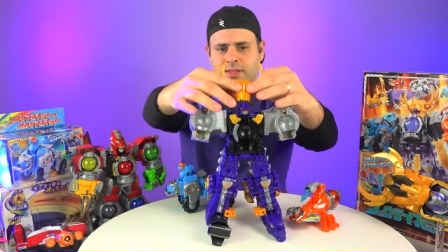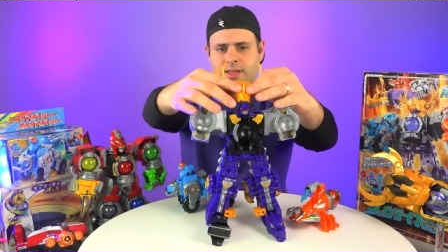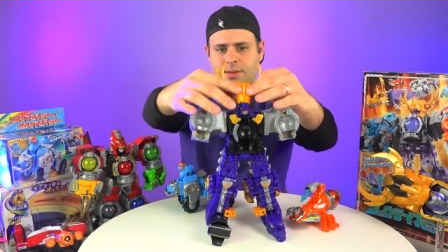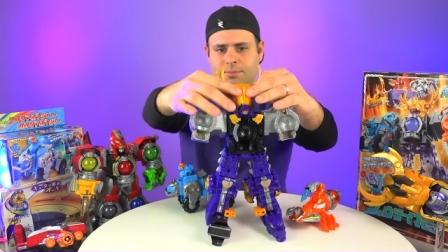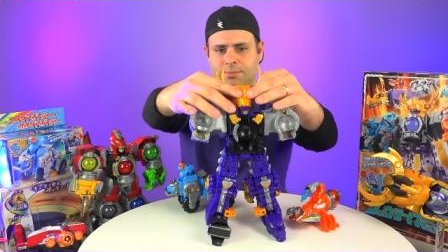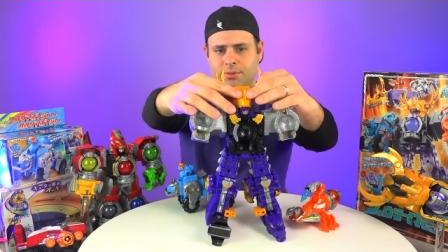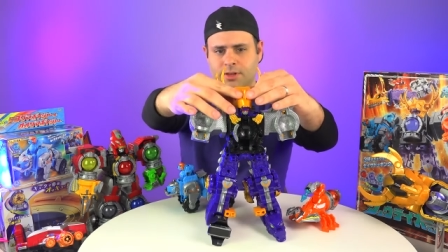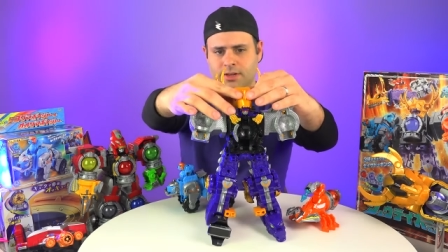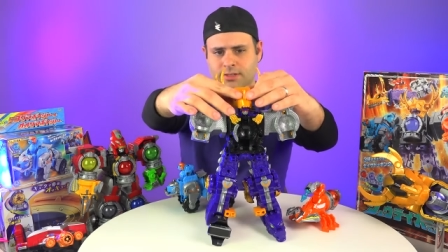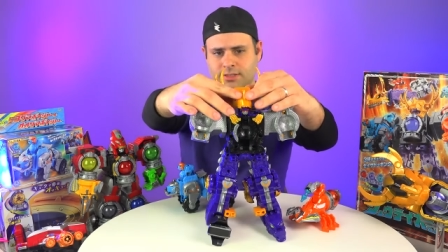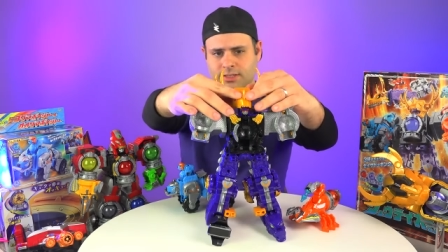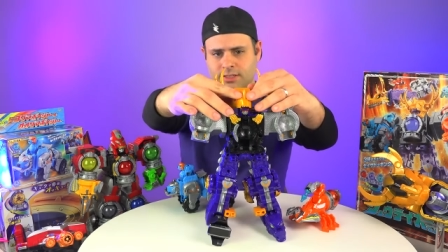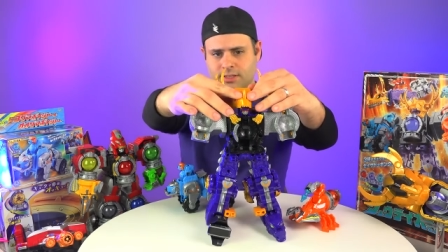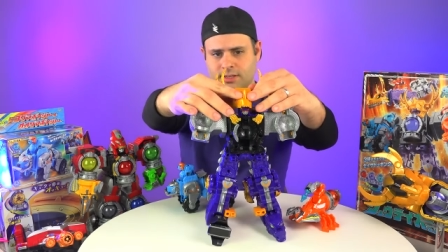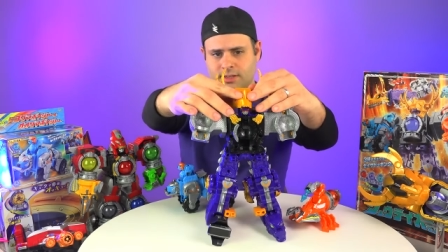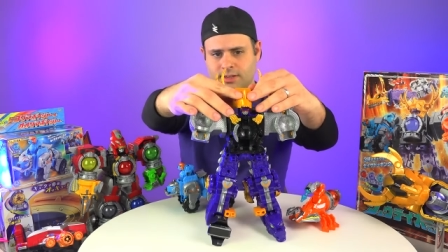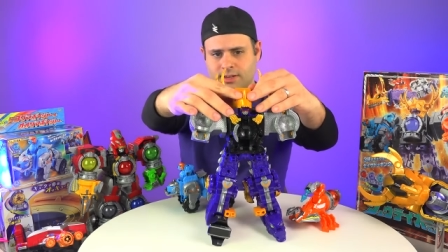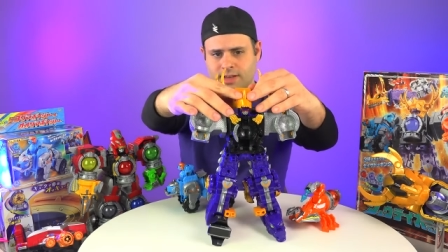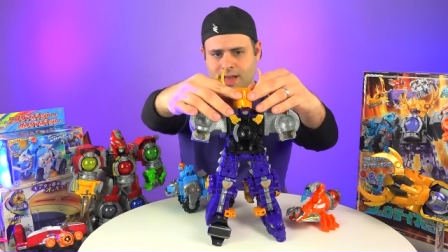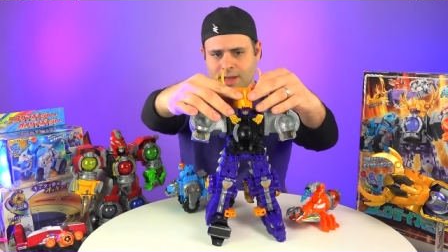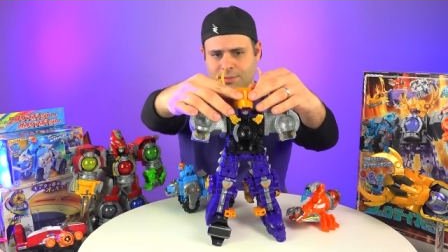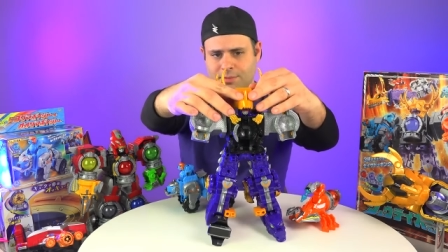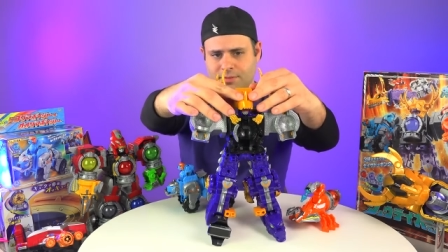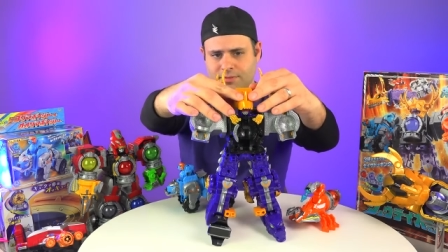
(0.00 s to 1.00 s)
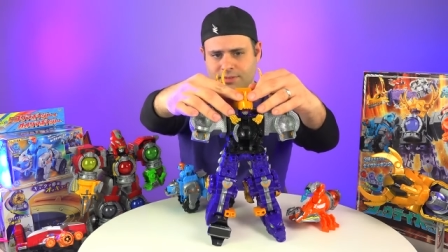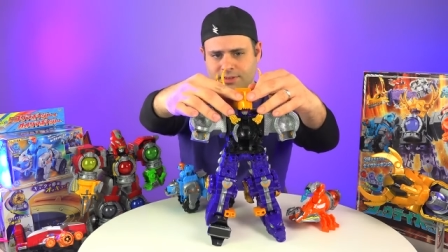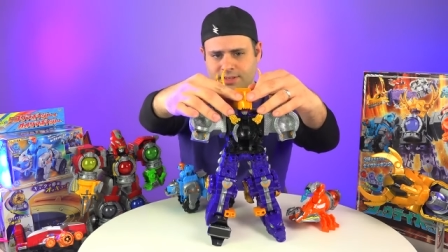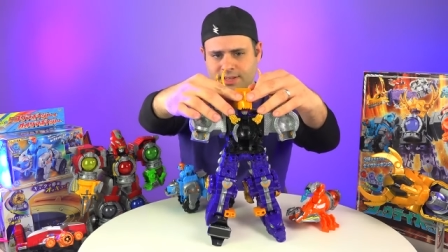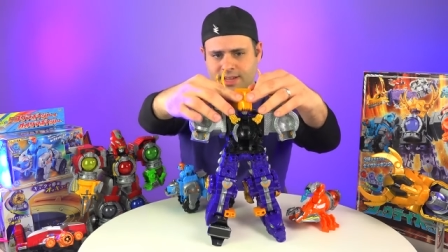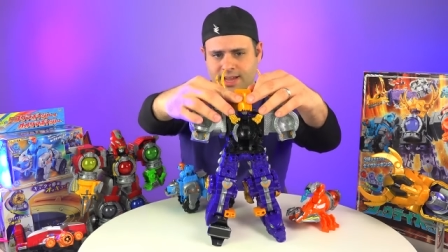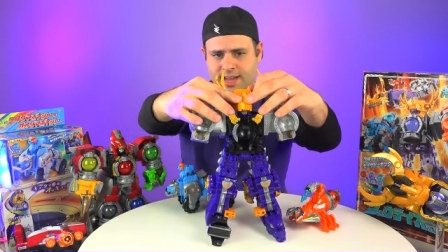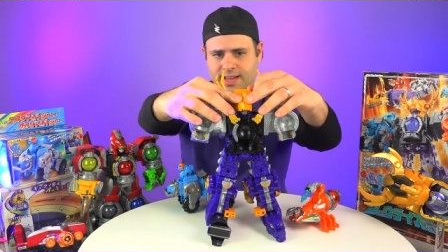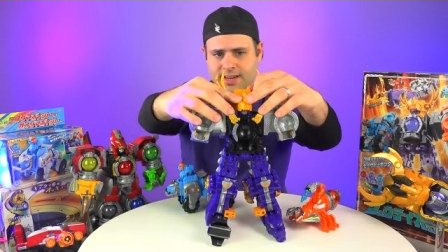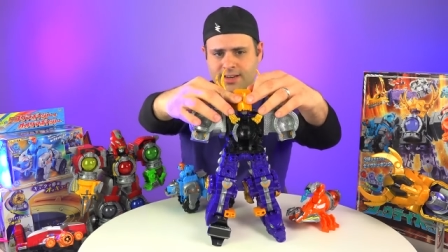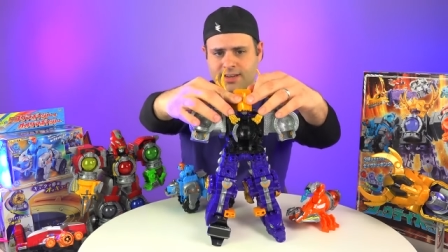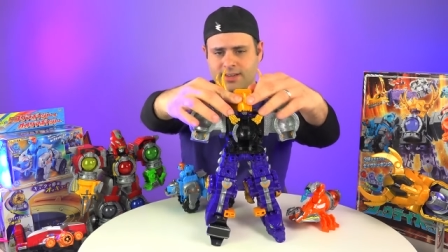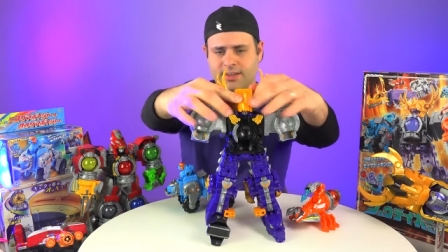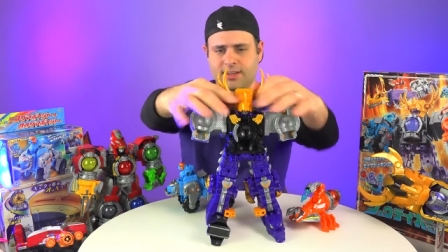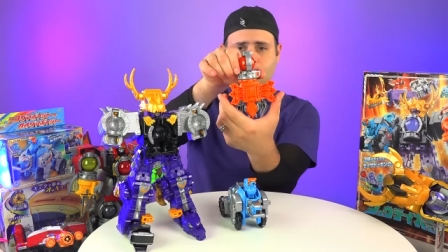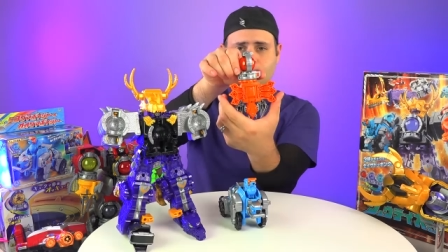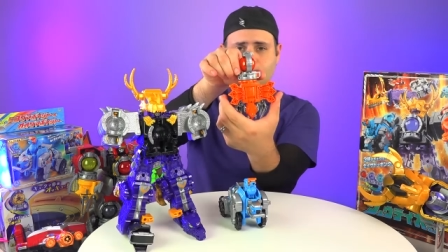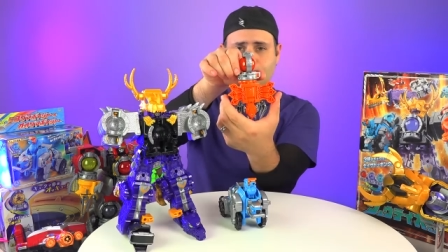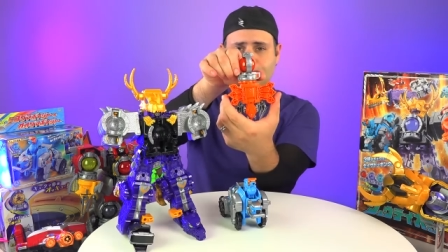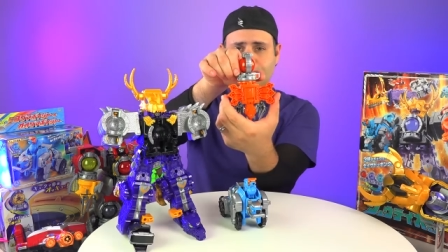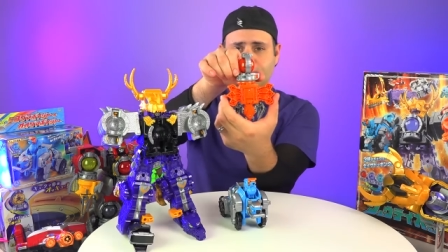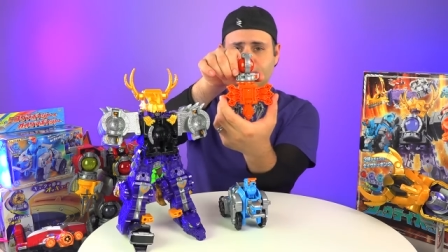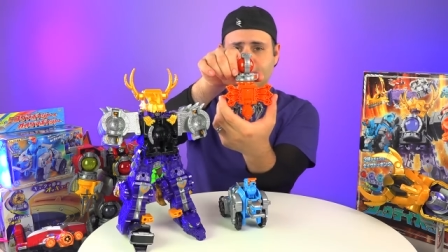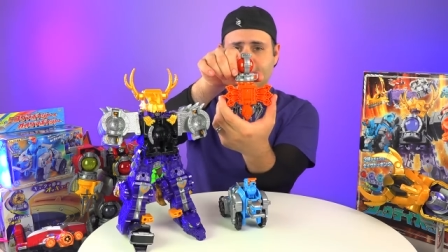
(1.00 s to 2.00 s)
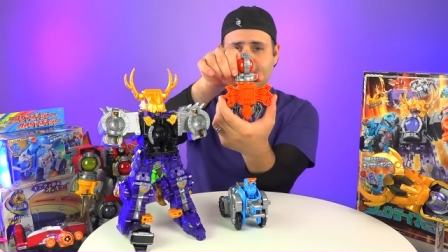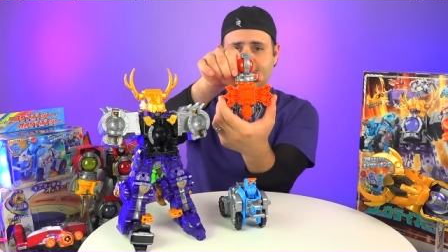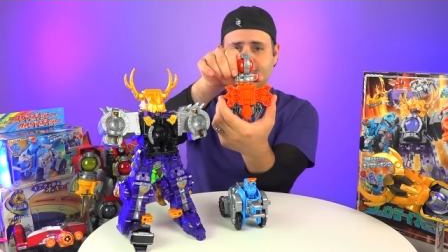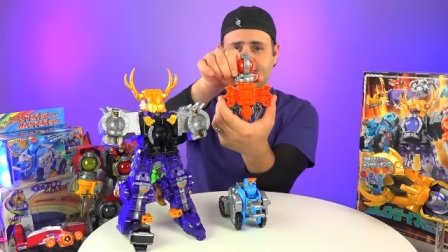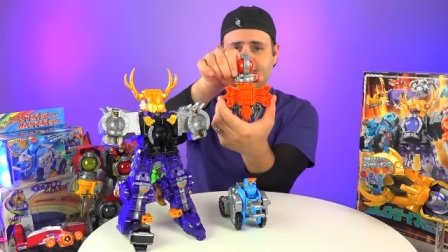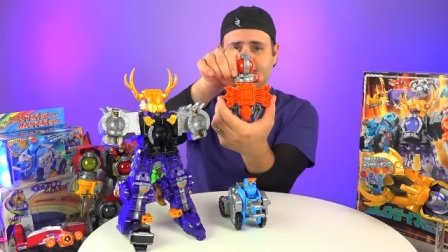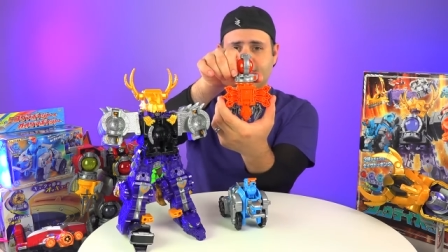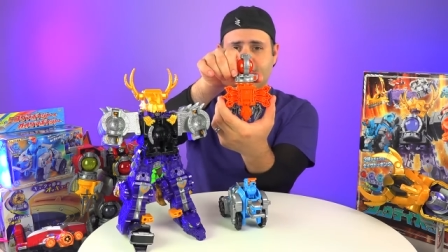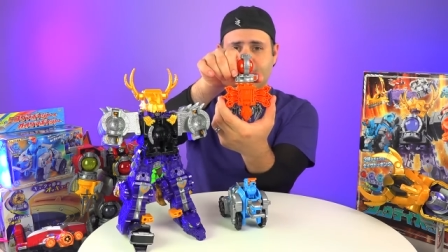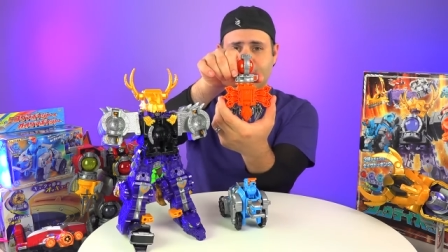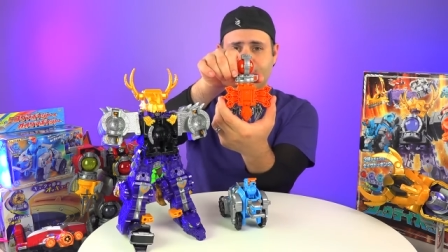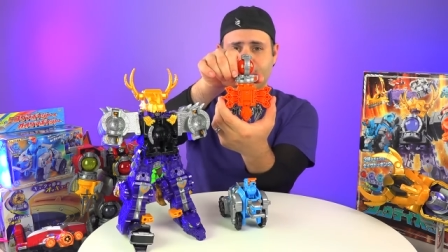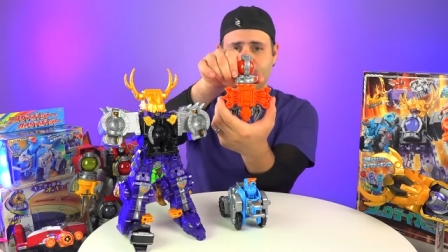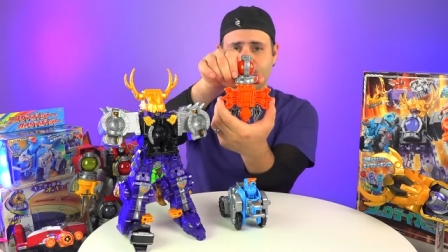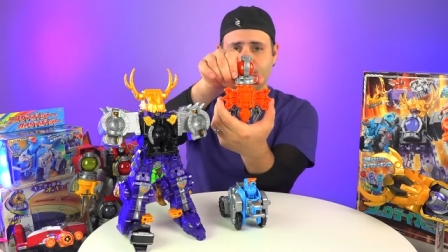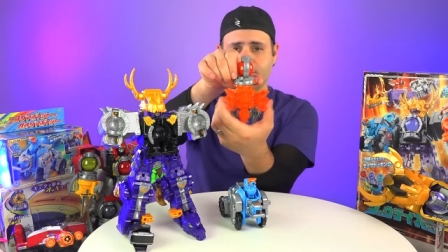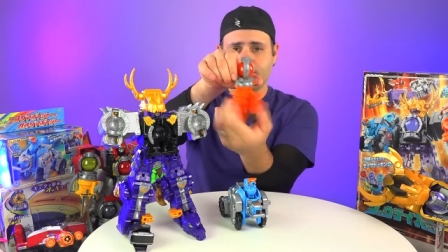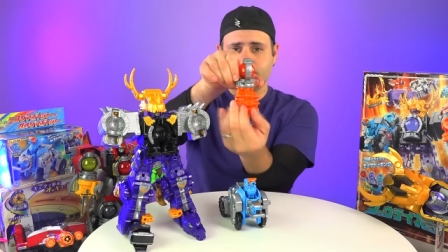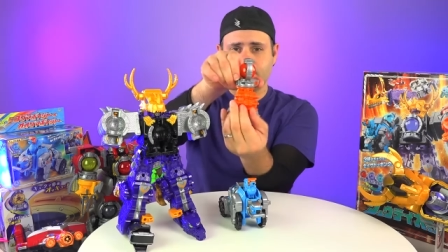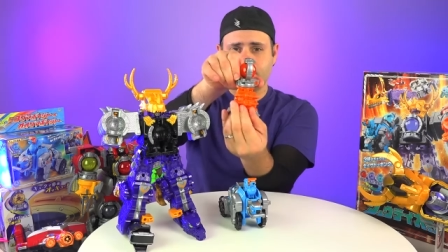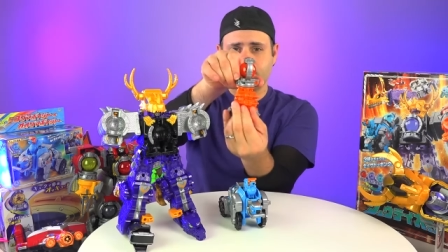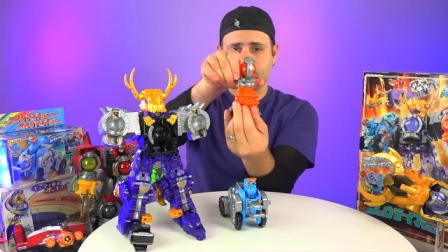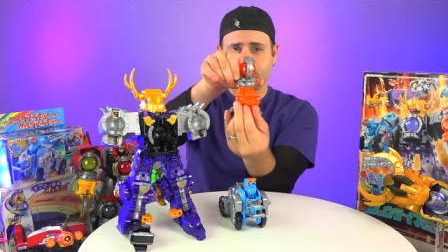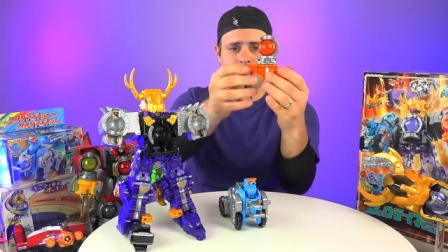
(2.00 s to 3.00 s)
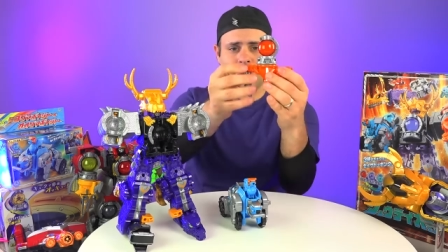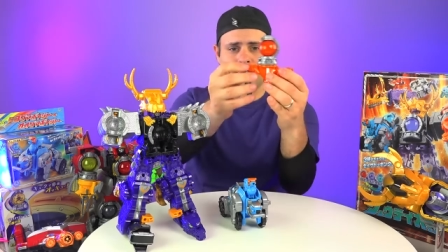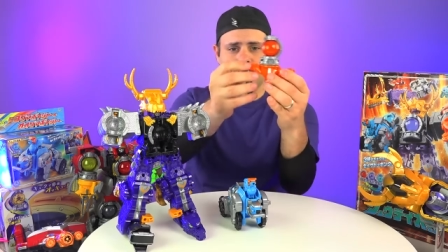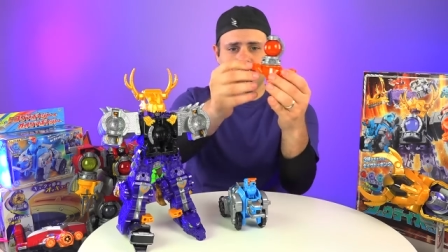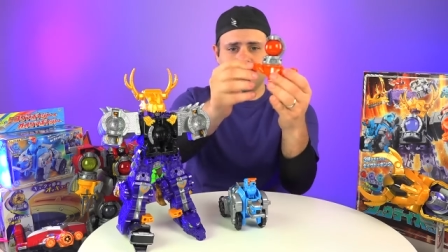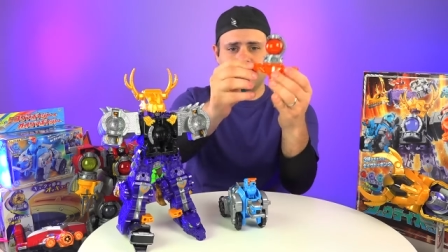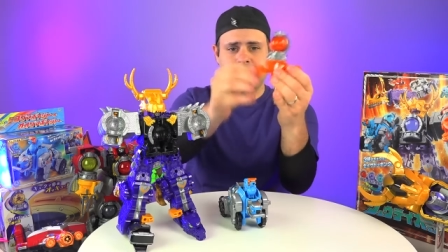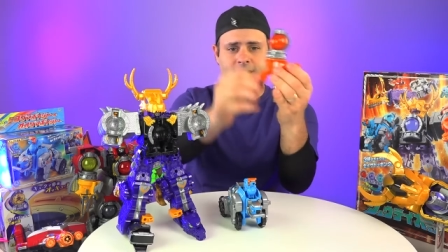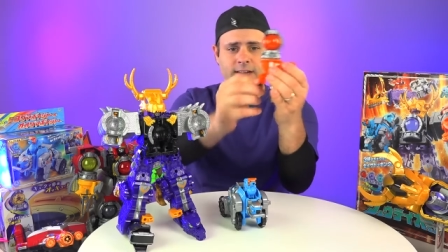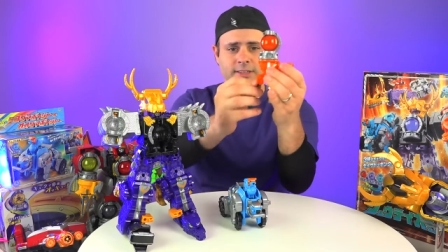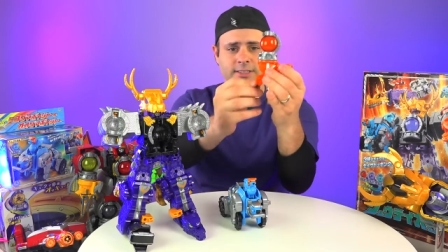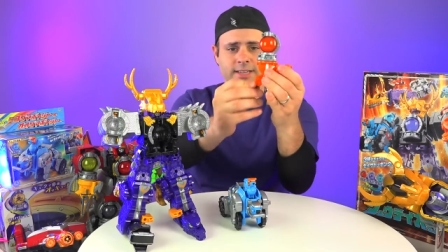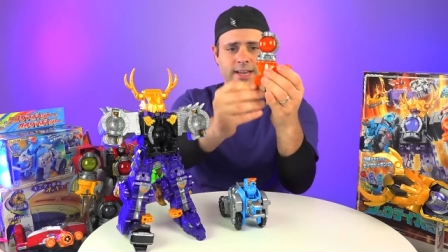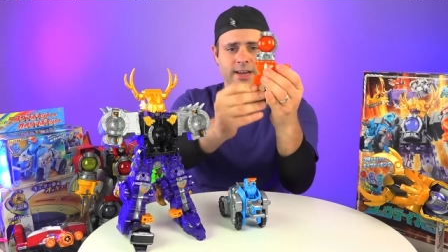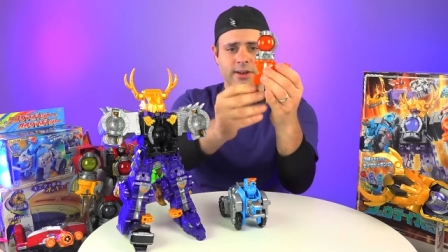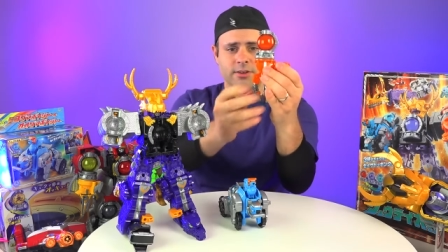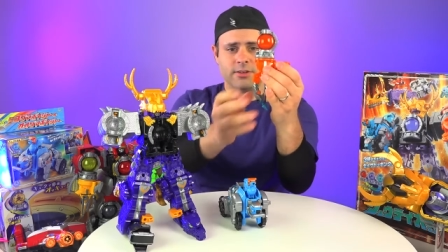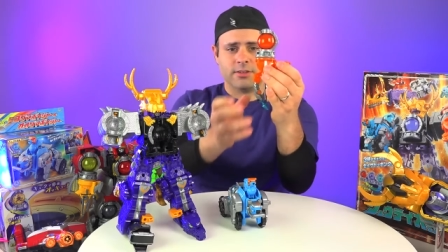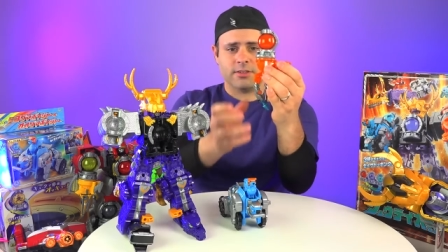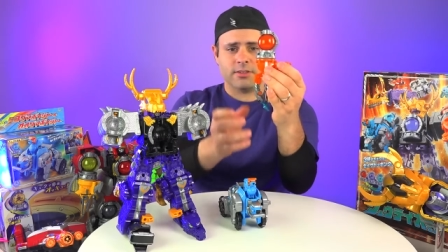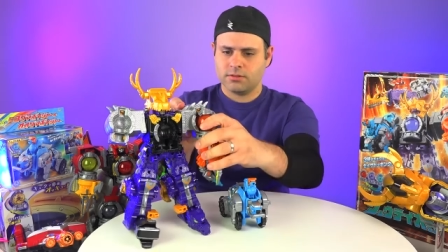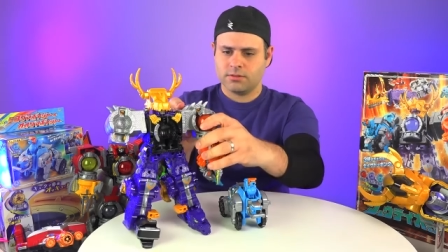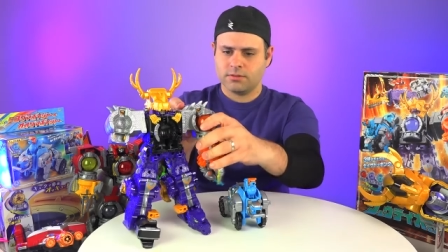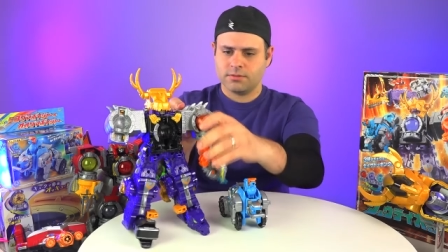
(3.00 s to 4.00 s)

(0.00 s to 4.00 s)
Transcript: That plugs into the top of his head. Put the legs together, bring the tail down,